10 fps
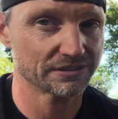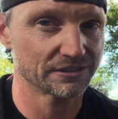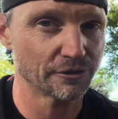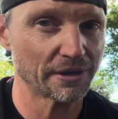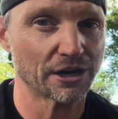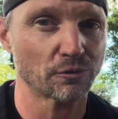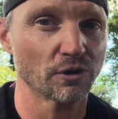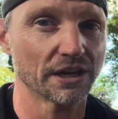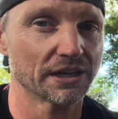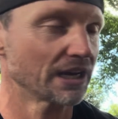no matter
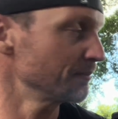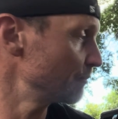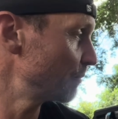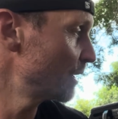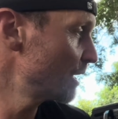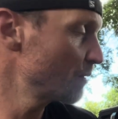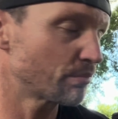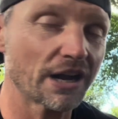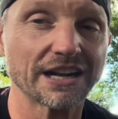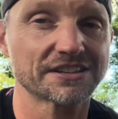what, I'm
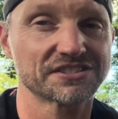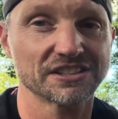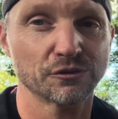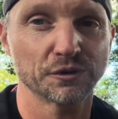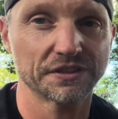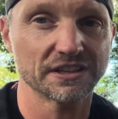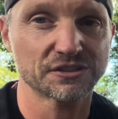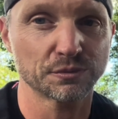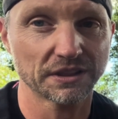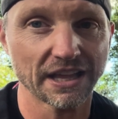practicing with
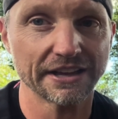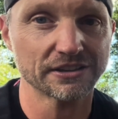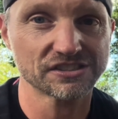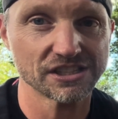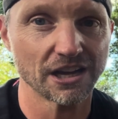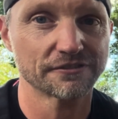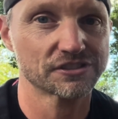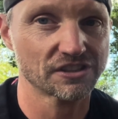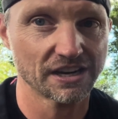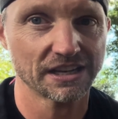this with lighter stuff
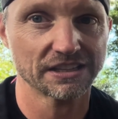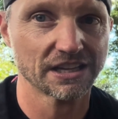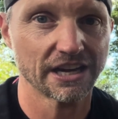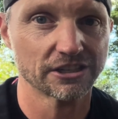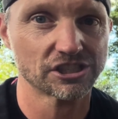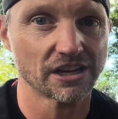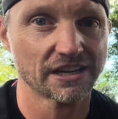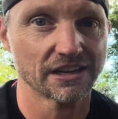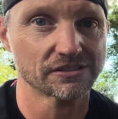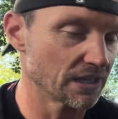so that I can get the higher shot
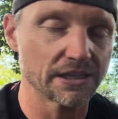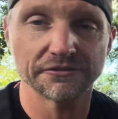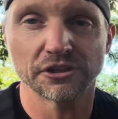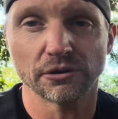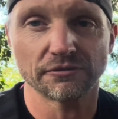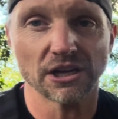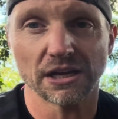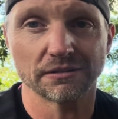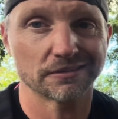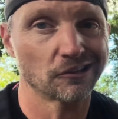counts, even though I've got
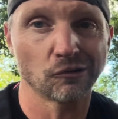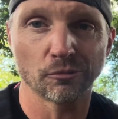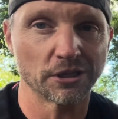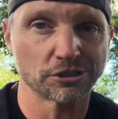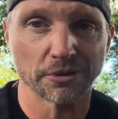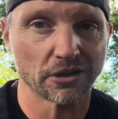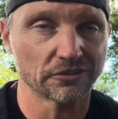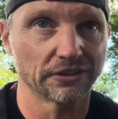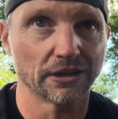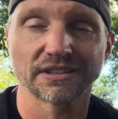a whole bunch of
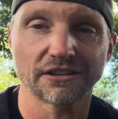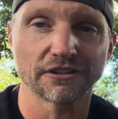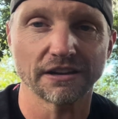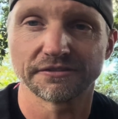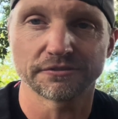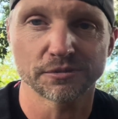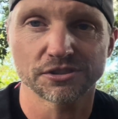bottles now, like 5 of them or